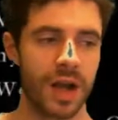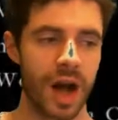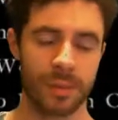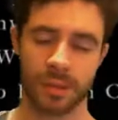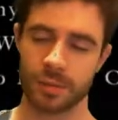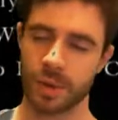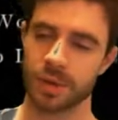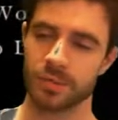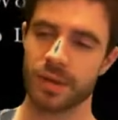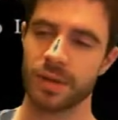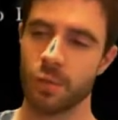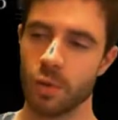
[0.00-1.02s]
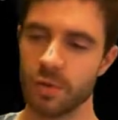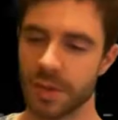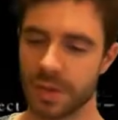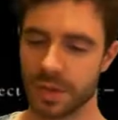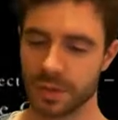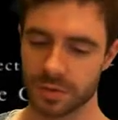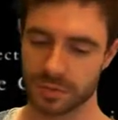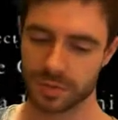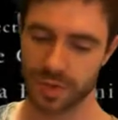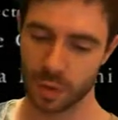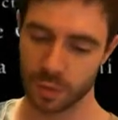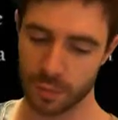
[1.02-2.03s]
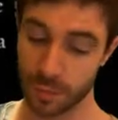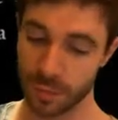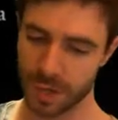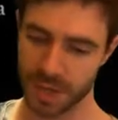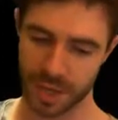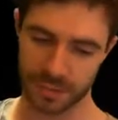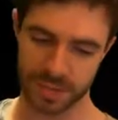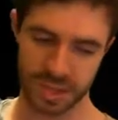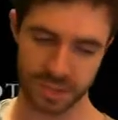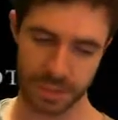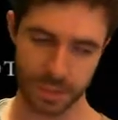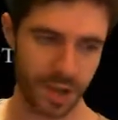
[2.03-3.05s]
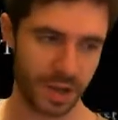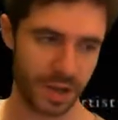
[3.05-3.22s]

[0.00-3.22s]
I'll be uploading many more videos of one-player games as we play.